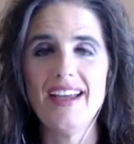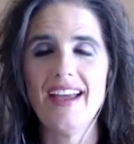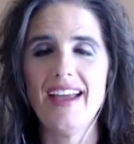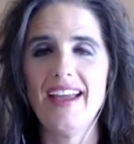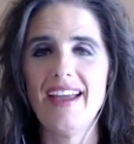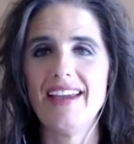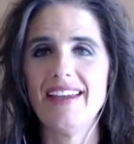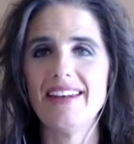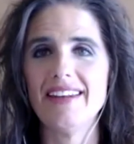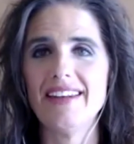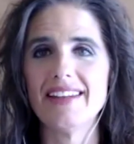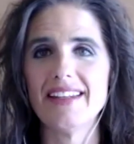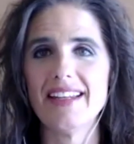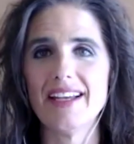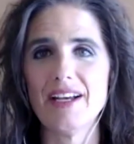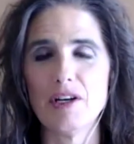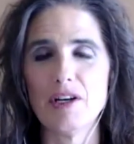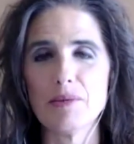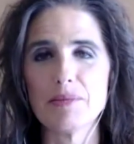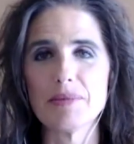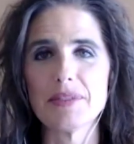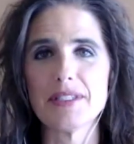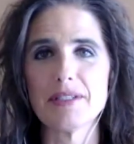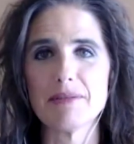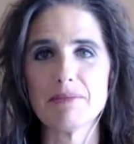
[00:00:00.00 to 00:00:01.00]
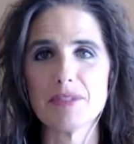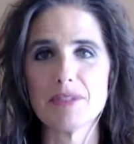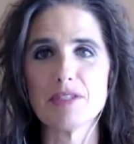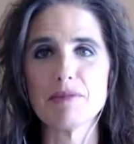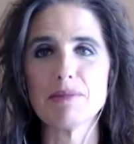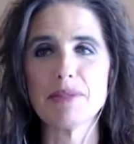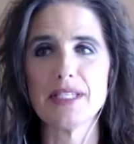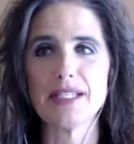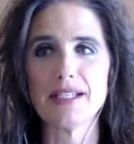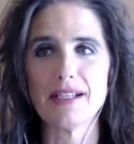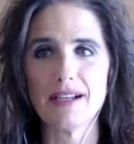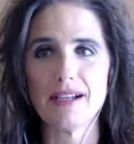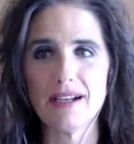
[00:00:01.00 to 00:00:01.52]
and it helps them to
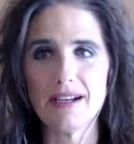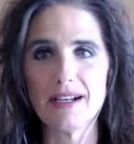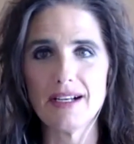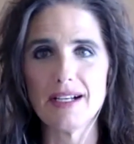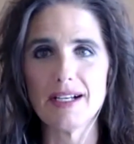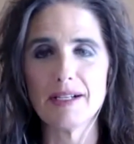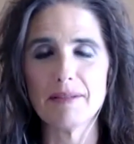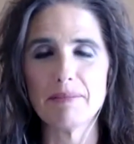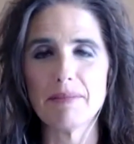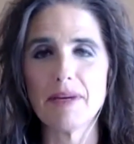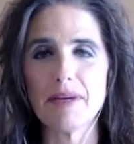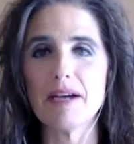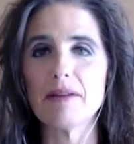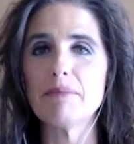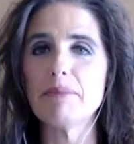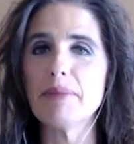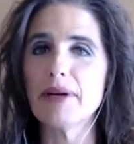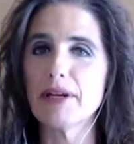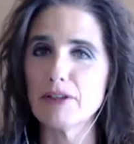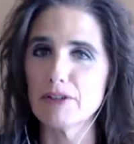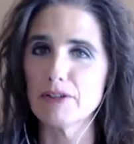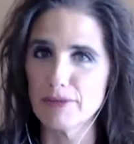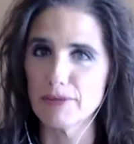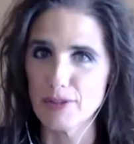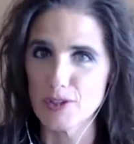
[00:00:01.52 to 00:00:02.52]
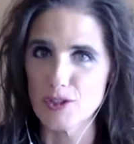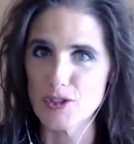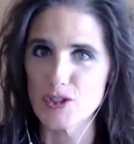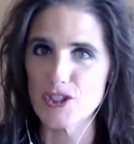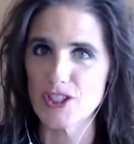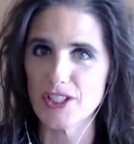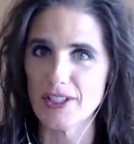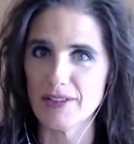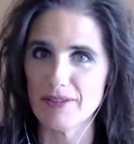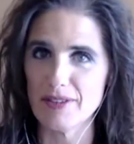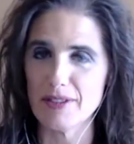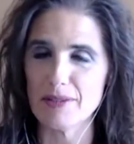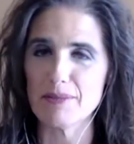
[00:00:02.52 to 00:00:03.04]
become a better
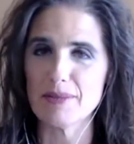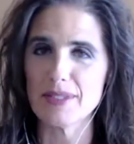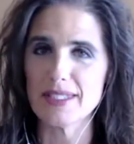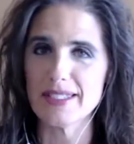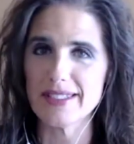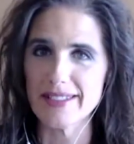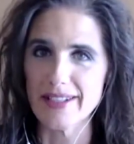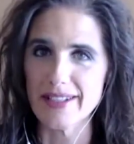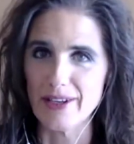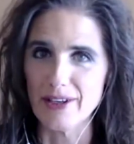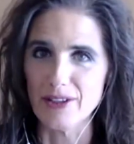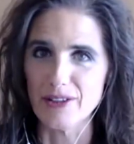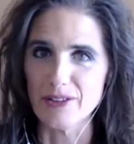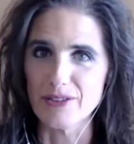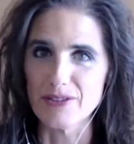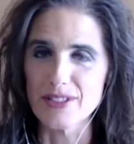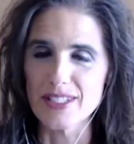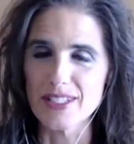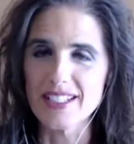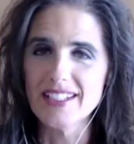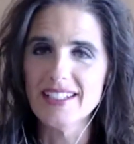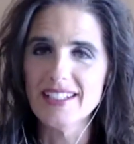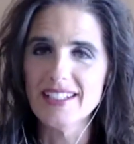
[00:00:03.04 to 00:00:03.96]
version of themselves,